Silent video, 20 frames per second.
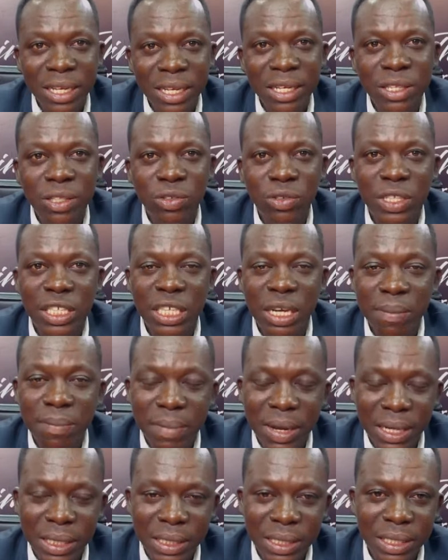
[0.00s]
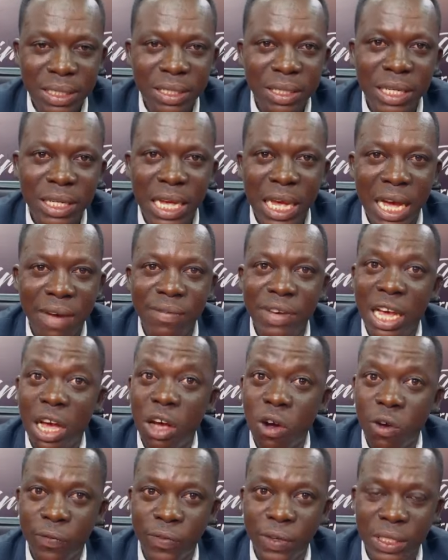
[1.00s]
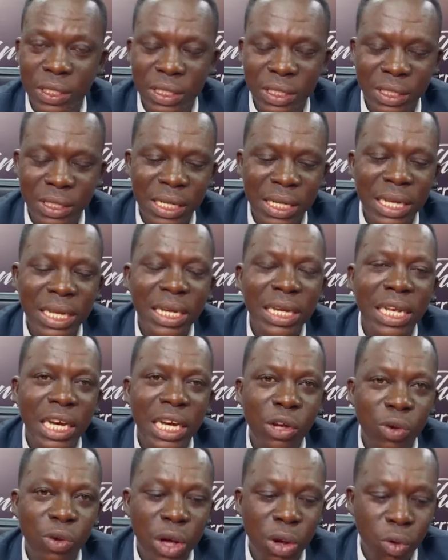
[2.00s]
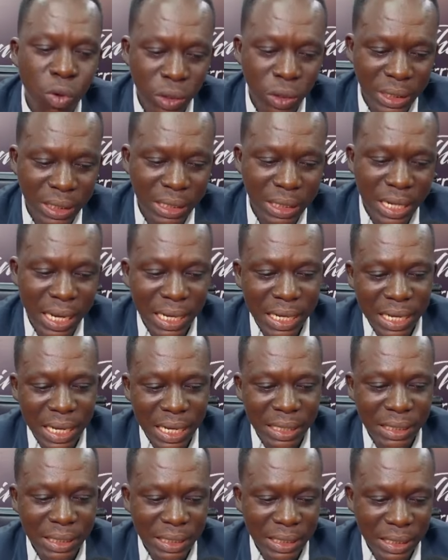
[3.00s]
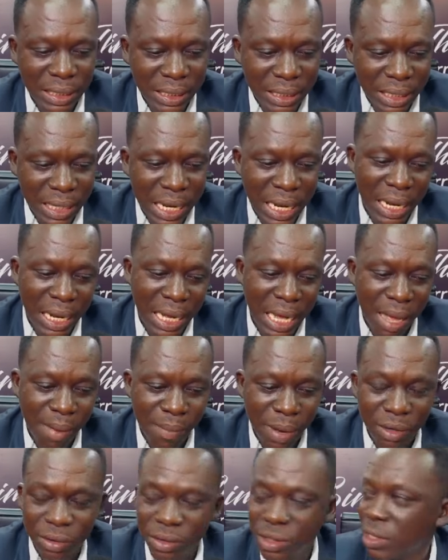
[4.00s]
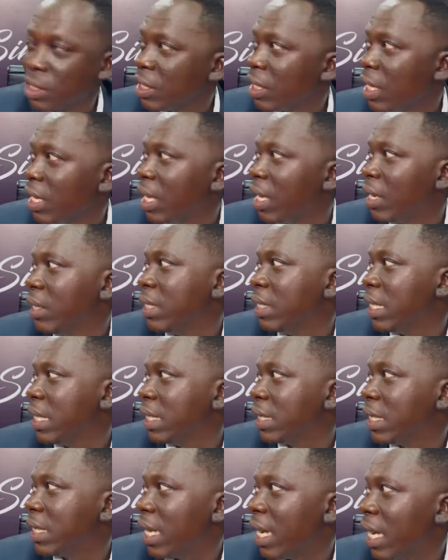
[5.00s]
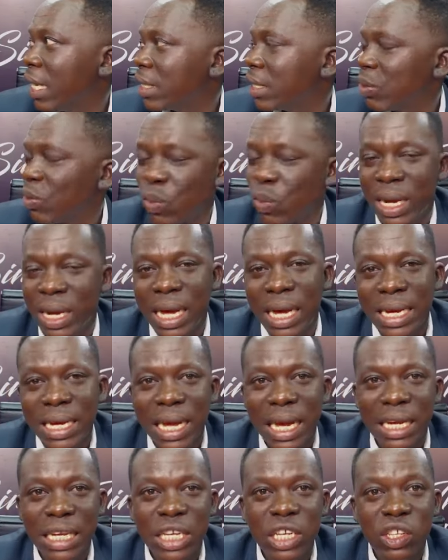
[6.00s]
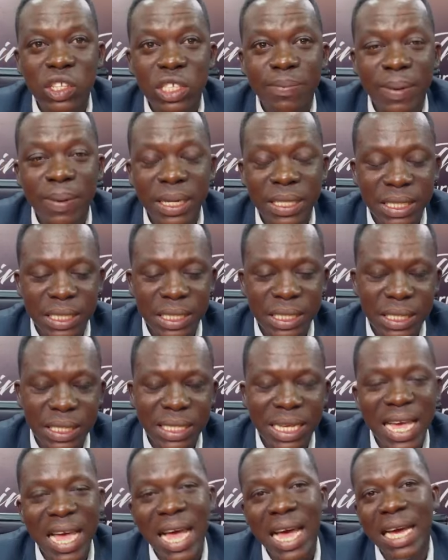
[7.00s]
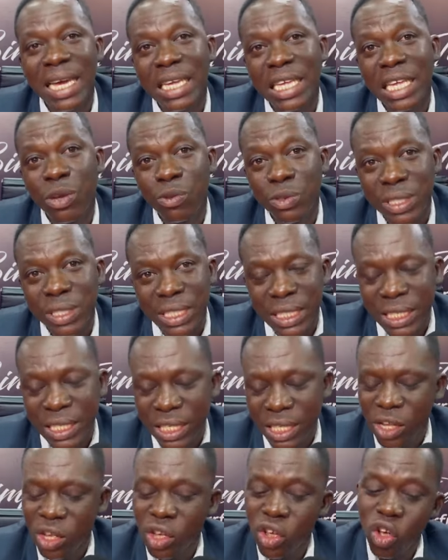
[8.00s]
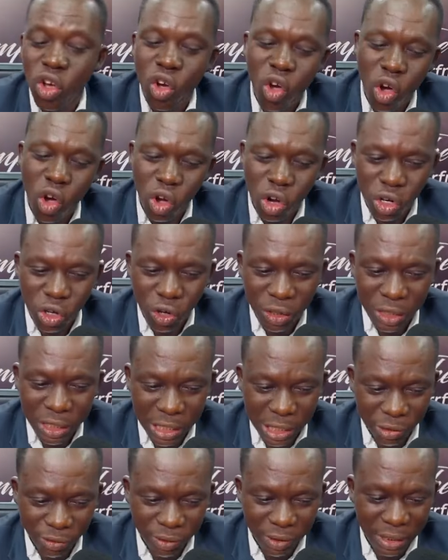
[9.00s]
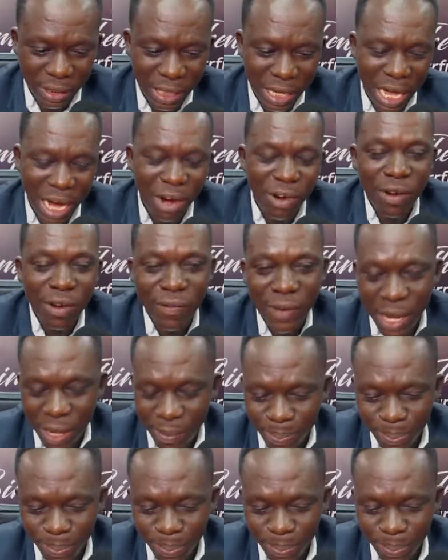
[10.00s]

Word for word: to chambers. They have their office. Then they go and consider their decision and come out and tell us whether the accused persons mm -hmm. are guilty or not guilty. However,